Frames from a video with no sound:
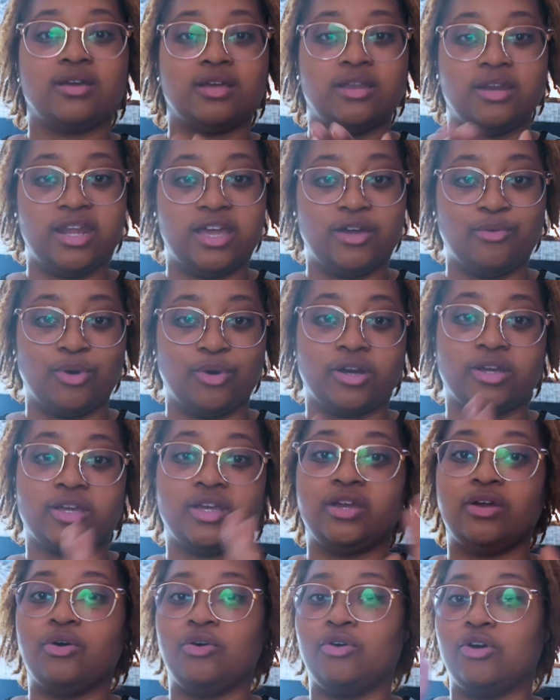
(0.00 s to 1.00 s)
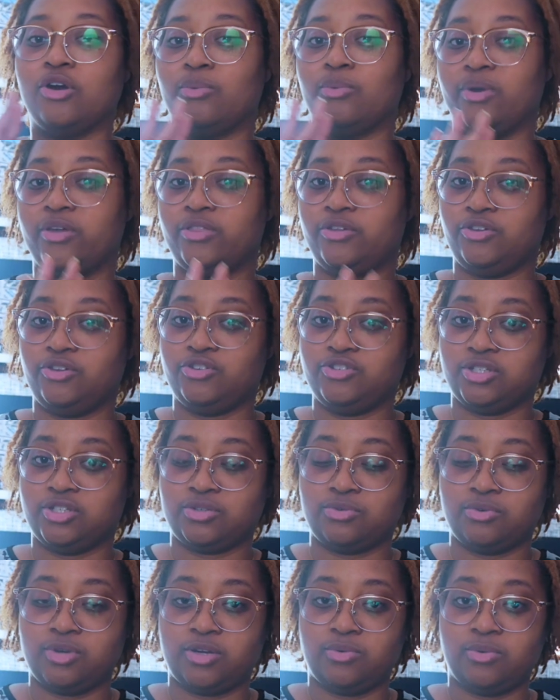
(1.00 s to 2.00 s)
networking or whether you're just
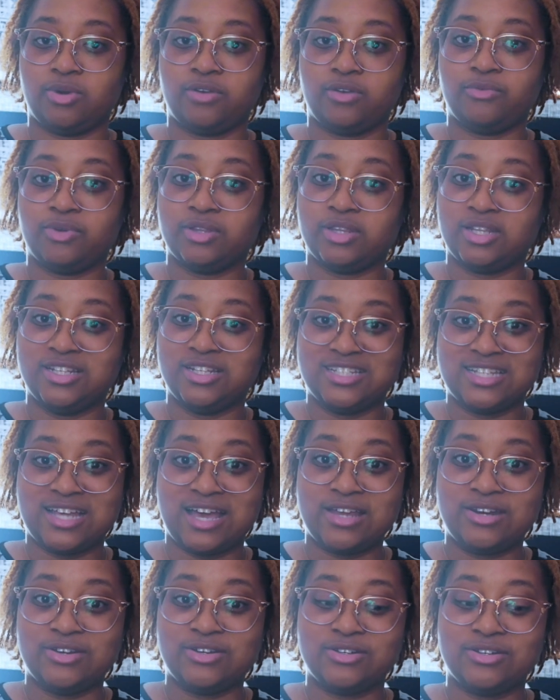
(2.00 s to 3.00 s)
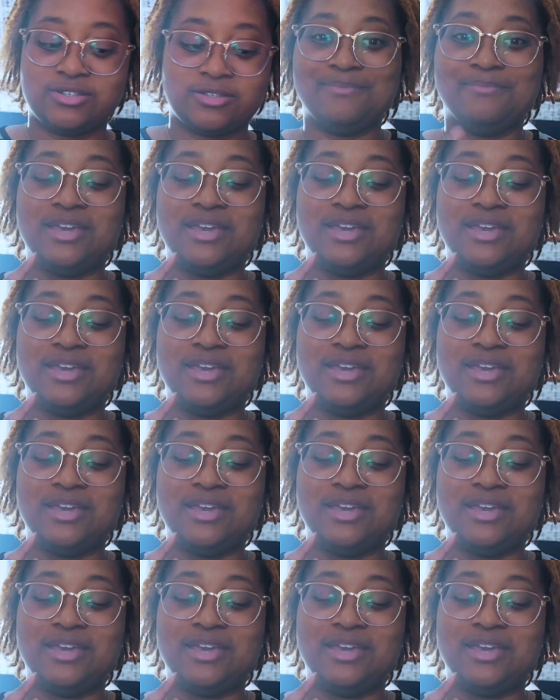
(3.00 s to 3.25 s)
going to work with the designers,